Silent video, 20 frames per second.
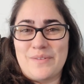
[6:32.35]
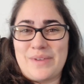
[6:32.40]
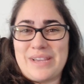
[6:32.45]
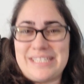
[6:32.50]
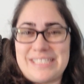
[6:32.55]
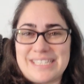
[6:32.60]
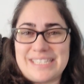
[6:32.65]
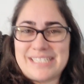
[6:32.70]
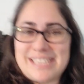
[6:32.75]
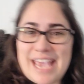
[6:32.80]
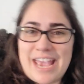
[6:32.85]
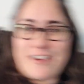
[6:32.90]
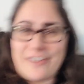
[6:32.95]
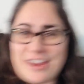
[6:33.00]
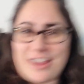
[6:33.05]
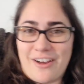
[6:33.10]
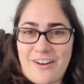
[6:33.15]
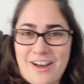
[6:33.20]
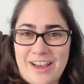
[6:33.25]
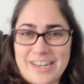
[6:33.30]
We did
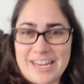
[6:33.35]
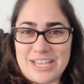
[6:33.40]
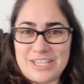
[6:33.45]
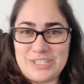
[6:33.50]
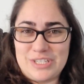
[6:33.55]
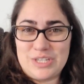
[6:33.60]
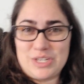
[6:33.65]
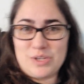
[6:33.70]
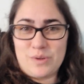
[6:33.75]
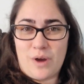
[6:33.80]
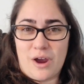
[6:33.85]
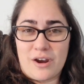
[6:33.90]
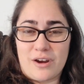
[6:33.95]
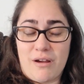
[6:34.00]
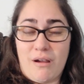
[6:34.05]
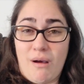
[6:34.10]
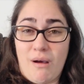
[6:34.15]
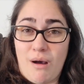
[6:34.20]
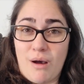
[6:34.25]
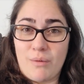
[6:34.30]
carry on into
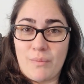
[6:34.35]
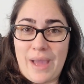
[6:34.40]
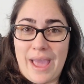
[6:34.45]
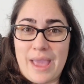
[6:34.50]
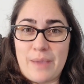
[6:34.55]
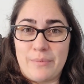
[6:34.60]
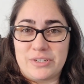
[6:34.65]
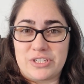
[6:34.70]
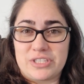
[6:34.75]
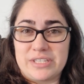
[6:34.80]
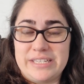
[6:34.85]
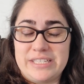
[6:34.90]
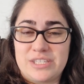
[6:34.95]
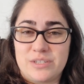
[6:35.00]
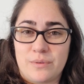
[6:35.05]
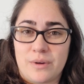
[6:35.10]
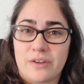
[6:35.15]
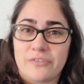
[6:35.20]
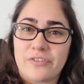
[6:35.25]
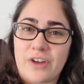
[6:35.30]
our hallway, which
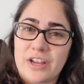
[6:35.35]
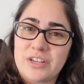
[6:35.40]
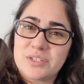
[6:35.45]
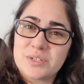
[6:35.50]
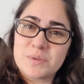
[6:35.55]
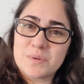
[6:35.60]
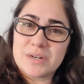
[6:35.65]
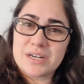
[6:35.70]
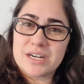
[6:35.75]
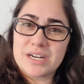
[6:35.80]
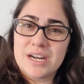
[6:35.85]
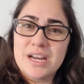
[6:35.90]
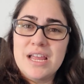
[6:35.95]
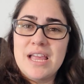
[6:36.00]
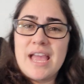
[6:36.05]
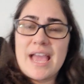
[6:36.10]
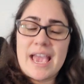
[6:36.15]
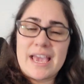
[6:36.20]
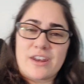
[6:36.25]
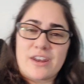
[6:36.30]
leads to our front door
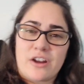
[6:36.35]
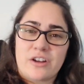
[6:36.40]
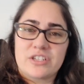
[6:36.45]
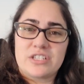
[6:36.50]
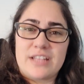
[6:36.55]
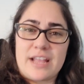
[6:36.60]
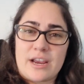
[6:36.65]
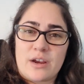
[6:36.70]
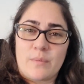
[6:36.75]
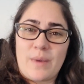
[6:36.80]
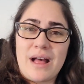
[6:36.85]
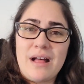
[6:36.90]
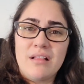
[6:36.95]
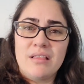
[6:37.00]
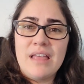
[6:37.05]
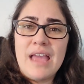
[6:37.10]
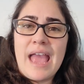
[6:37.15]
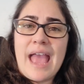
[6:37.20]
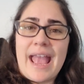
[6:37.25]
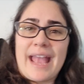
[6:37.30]
and our
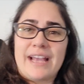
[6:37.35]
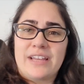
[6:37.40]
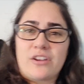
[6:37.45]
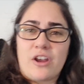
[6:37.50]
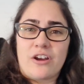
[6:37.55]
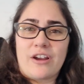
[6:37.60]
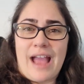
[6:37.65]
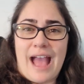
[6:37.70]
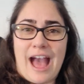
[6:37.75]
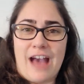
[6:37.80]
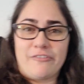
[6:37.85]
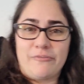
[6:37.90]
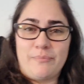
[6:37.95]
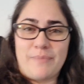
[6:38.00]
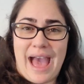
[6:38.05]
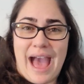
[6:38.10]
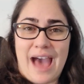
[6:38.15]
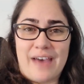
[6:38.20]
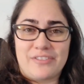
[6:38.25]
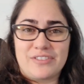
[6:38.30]
stairwell and our half
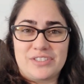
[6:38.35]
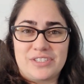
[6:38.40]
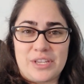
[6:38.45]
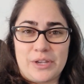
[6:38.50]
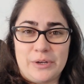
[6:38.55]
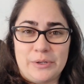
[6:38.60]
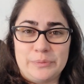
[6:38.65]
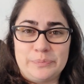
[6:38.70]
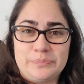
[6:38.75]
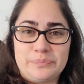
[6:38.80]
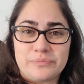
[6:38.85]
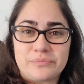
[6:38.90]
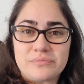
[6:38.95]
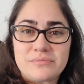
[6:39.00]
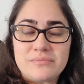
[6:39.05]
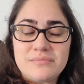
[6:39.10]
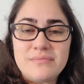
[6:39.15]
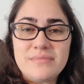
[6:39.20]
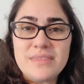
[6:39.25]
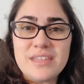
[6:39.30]
bath. So
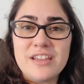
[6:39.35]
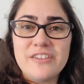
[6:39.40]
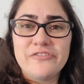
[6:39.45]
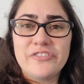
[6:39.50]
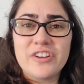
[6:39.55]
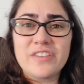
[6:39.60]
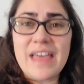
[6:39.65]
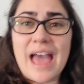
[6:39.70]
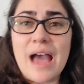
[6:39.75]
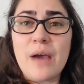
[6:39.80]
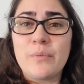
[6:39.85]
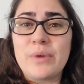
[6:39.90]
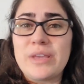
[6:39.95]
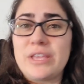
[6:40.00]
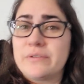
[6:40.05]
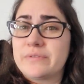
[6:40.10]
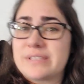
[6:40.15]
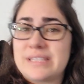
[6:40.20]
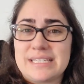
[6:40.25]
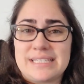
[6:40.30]
for that,
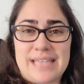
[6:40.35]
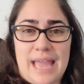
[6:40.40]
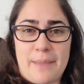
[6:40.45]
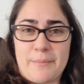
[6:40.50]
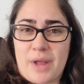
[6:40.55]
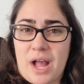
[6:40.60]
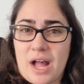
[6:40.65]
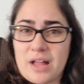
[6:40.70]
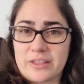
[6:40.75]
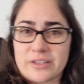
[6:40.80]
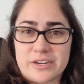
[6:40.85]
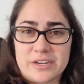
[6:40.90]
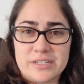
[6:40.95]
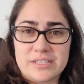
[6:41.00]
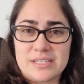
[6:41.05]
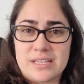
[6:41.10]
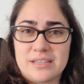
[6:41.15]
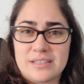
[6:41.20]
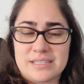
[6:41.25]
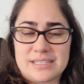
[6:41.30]
we use the same
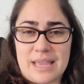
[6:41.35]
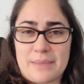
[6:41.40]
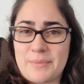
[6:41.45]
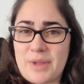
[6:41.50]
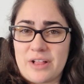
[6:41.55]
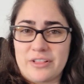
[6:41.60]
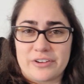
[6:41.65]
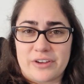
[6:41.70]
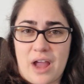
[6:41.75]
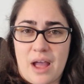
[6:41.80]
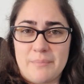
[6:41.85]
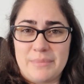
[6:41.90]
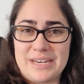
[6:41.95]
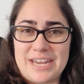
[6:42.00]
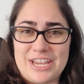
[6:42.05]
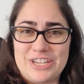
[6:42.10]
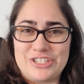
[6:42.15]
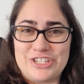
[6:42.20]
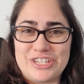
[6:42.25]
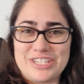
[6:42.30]
colors, the same color
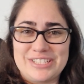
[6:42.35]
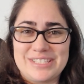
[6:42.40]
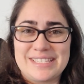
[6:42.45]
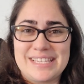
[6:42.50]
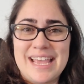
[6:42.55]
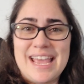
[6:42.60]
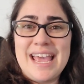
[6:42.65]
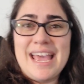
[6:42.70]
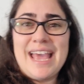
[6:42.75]
combinations.